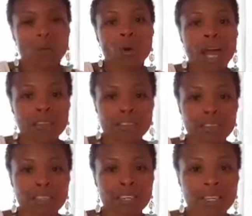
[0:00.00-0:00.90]
we're out of
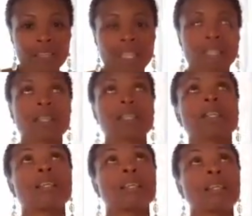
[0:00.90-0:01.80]
the thick of it.
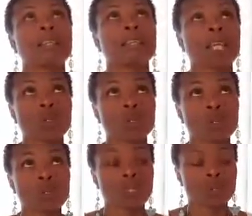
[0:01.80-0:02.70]
Thank you,
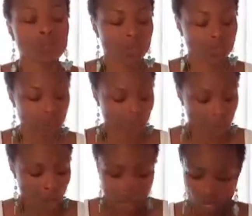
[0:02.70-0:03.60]
universe.
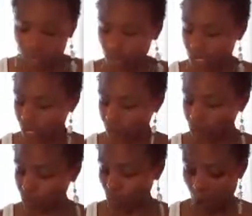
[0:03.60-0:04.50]
So I
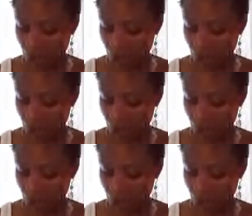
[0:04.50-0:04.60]
shuffled some